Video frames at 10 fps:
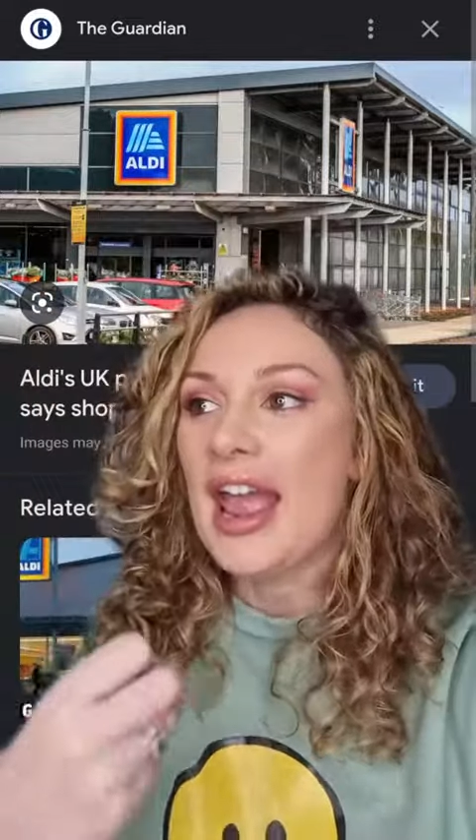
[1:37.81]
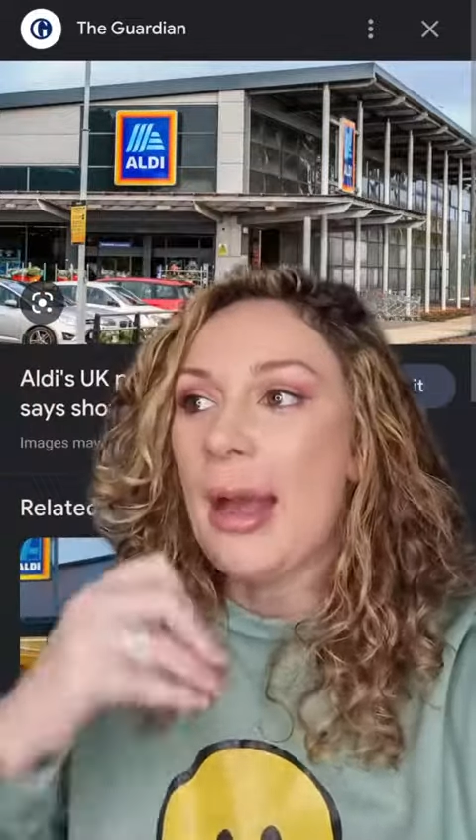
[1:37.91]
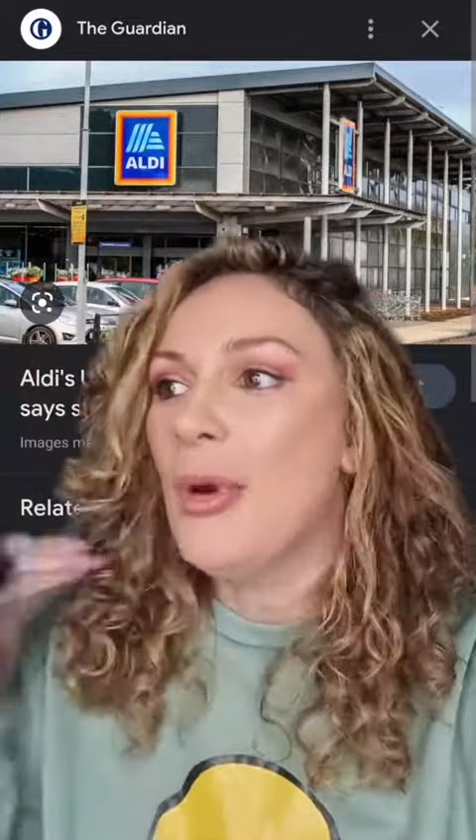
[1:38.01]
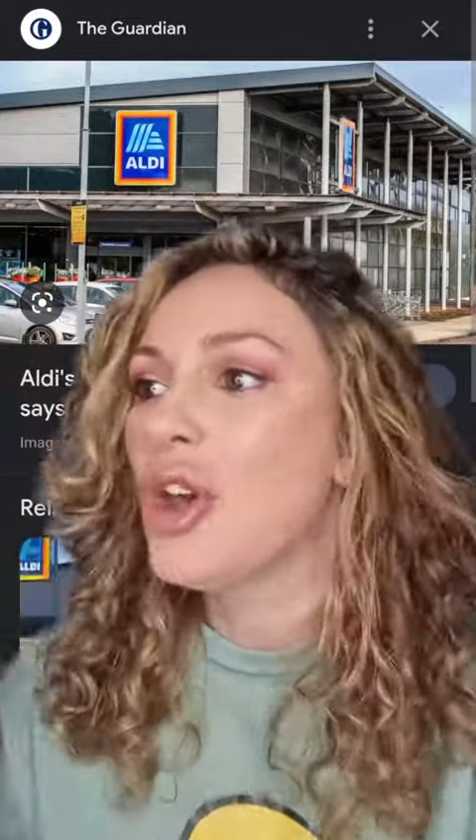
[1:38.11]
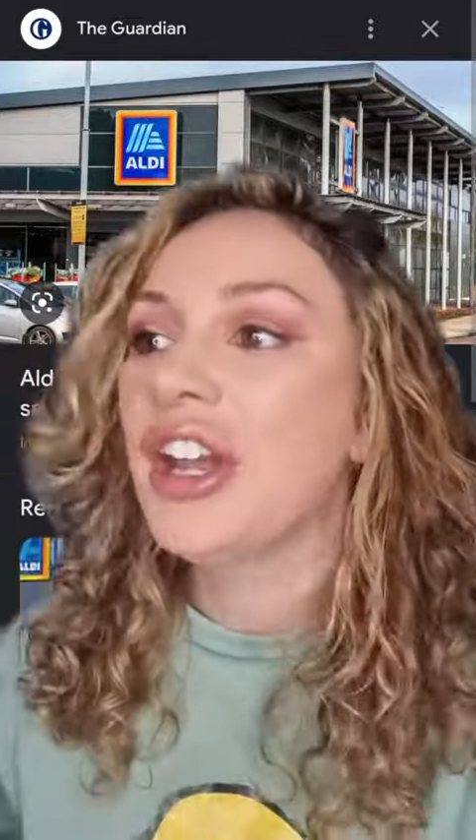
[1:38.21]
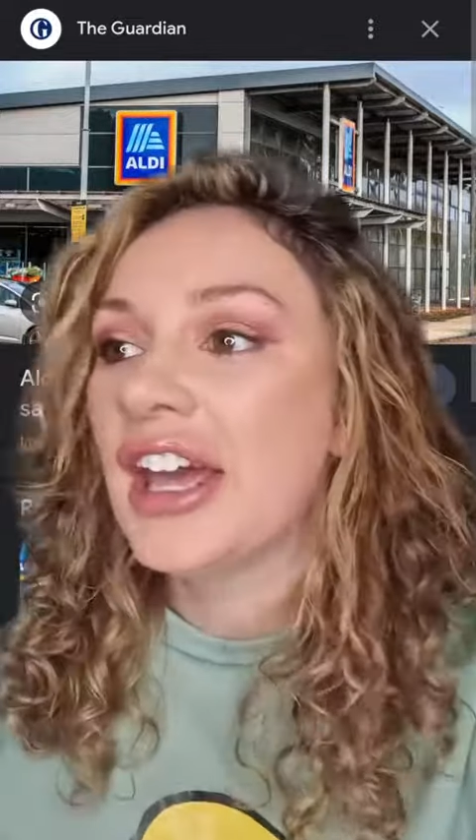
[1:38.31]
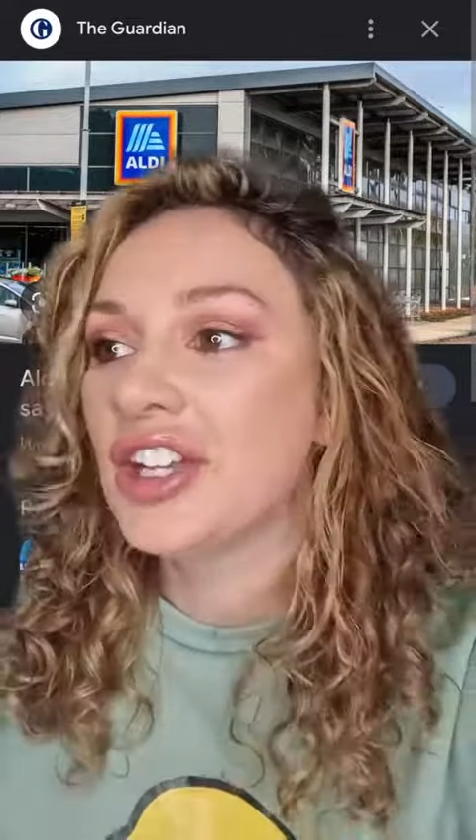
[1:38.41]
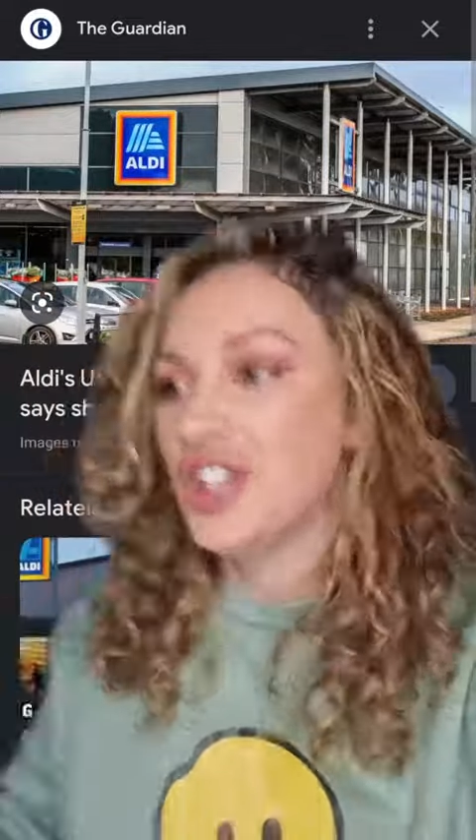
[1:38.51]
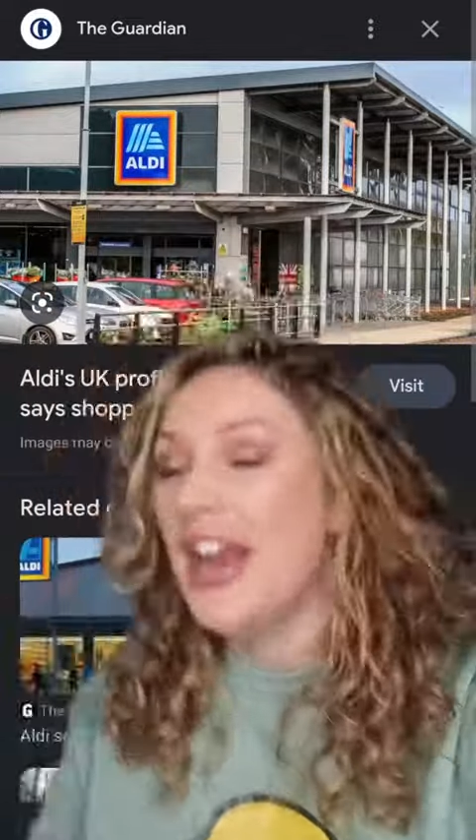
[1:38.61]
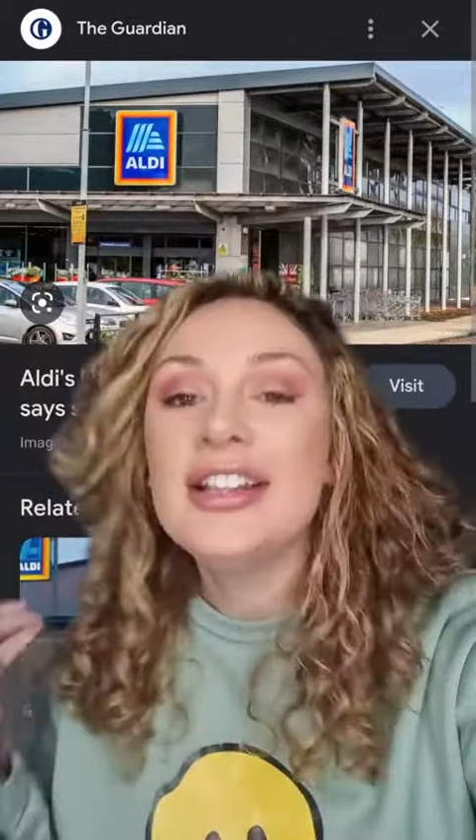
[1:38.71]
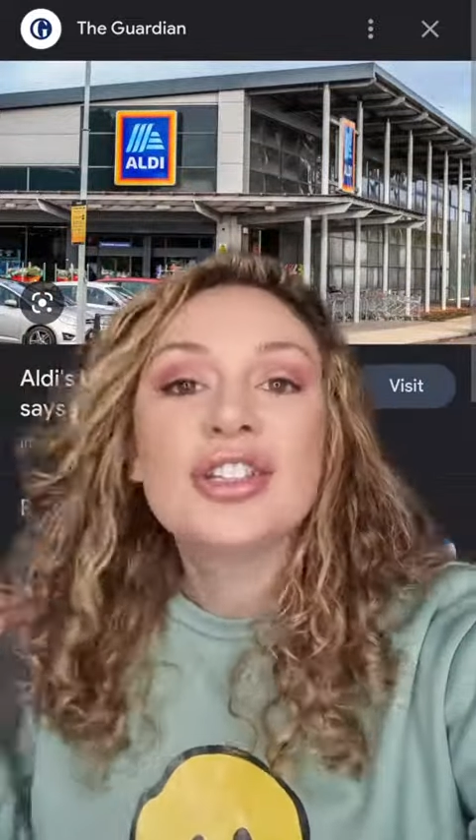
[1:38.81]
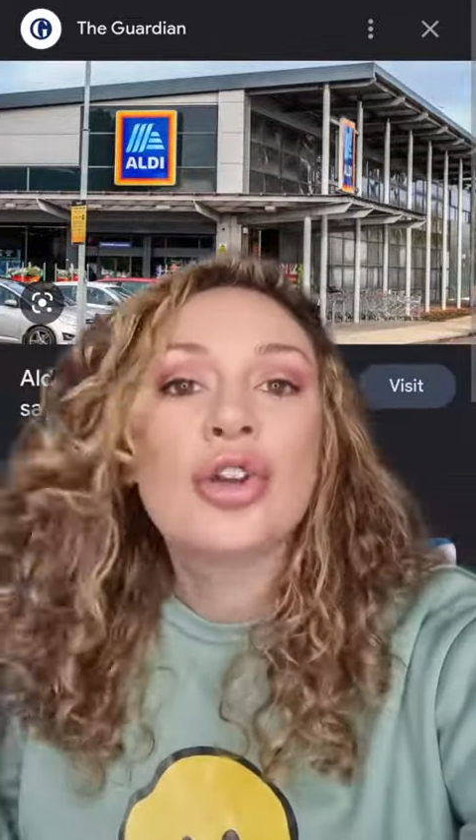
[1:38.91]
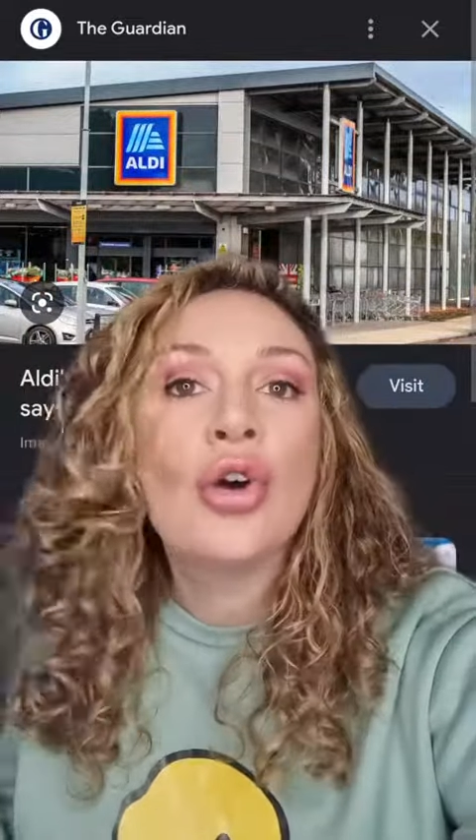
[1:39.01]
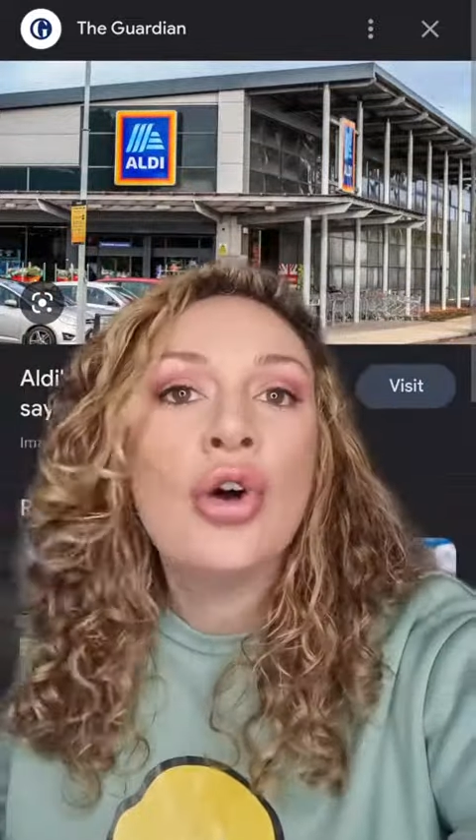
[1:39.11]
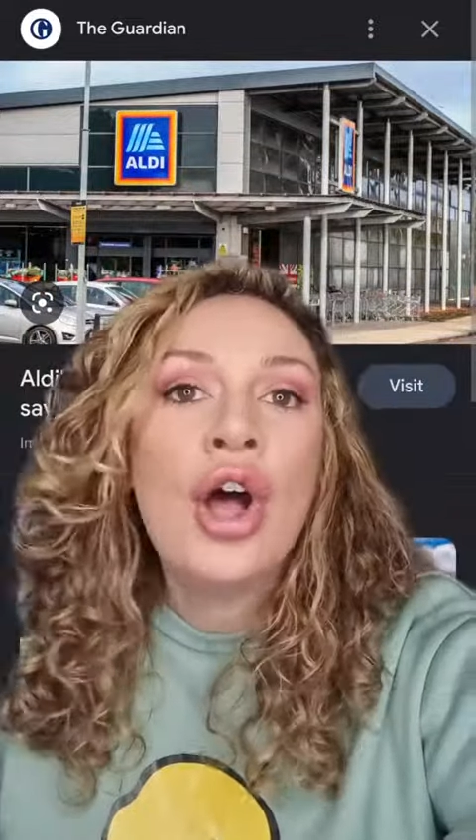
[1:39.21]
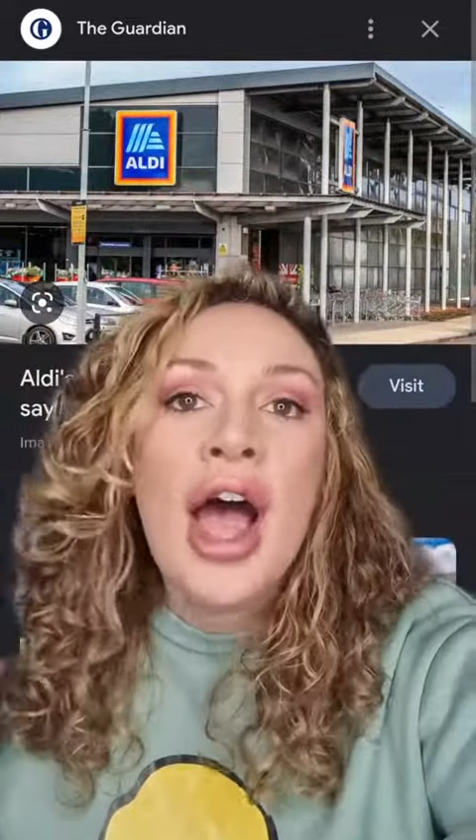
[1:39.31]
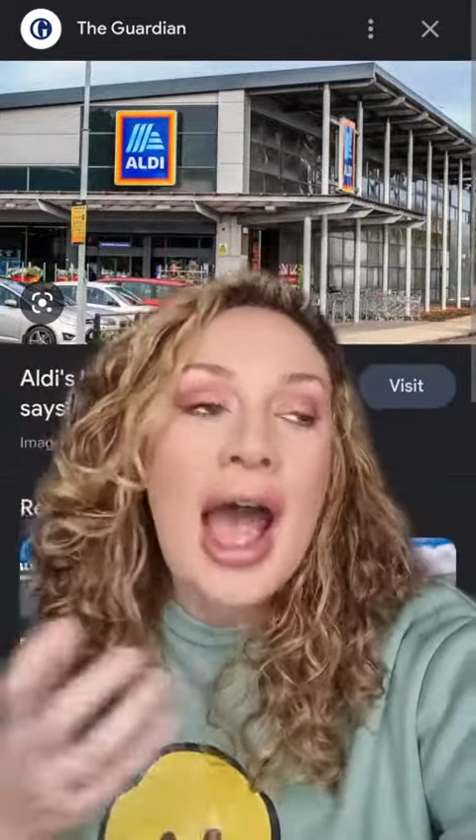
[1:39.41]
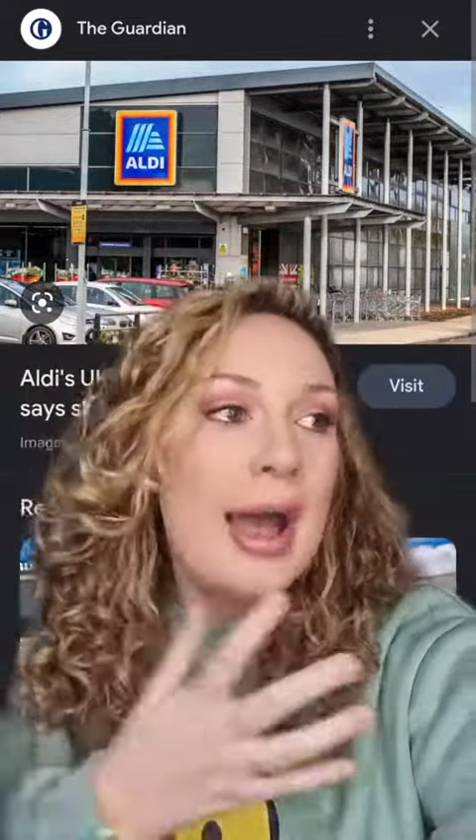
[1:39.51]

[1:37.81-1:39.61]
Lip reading: Am I going to get a chainsaw?